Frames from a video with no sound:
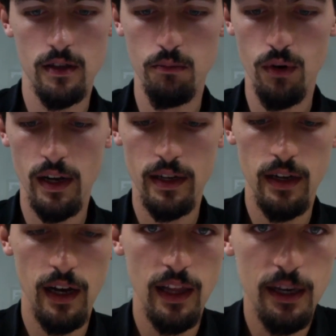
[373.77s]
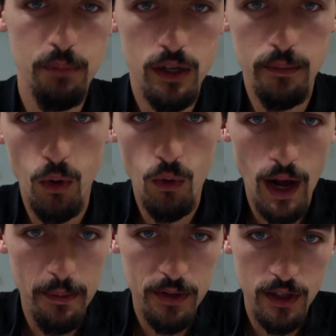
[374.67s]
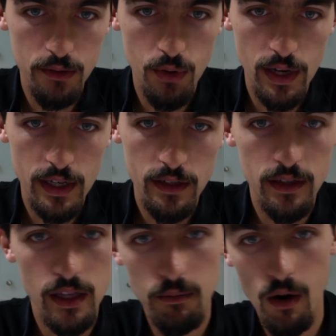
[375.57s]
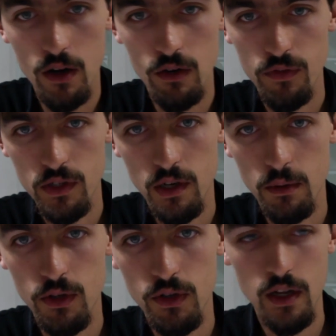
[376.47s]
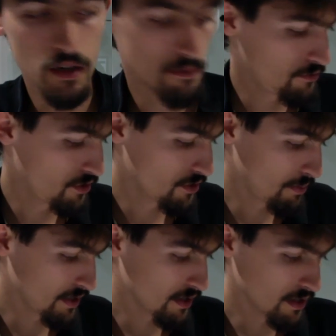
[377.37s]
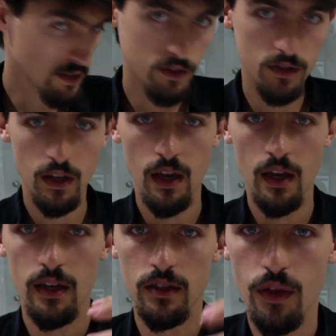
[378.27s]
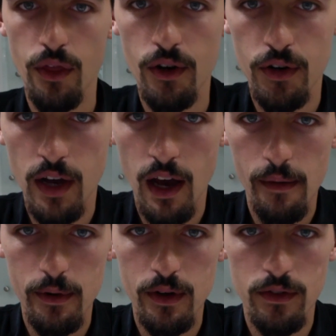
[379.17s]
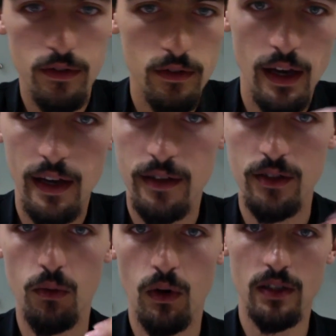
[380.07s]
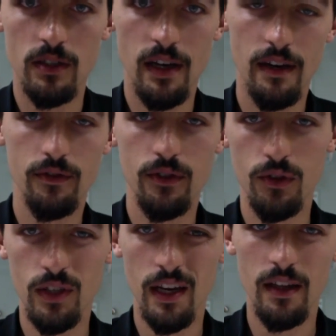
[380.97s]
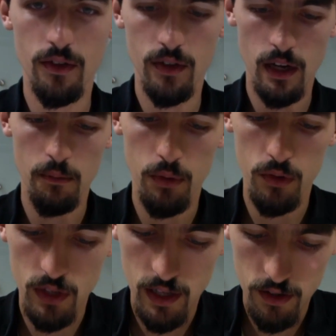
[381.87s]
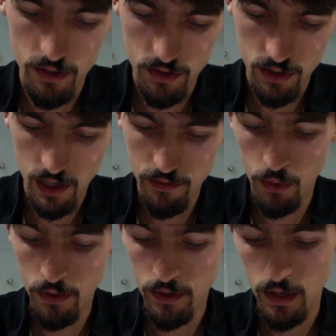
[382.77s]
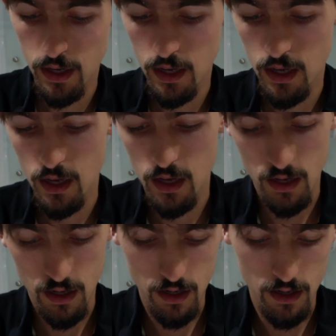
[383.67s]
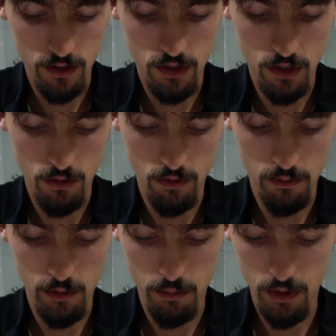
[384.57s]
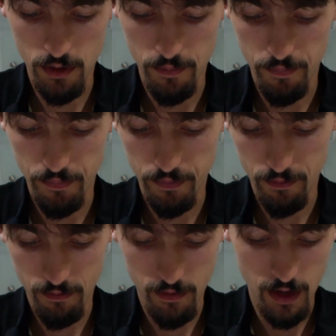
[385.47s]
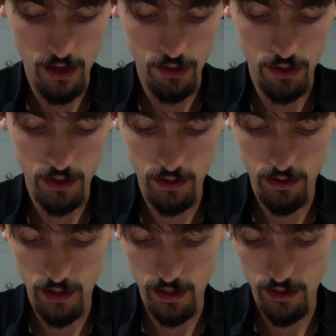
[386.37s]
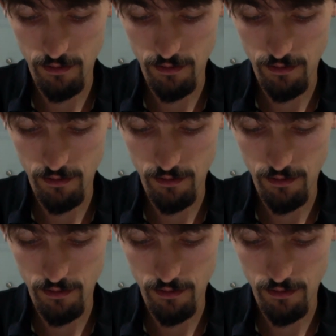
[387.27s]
the braid. I like putting more wraps on the braid than the mono for the double uni knot, just because it's a thinner diameter, and you want it to have. You'll see how the uni knot pulls together. It's kind of. So I'm going to put actually like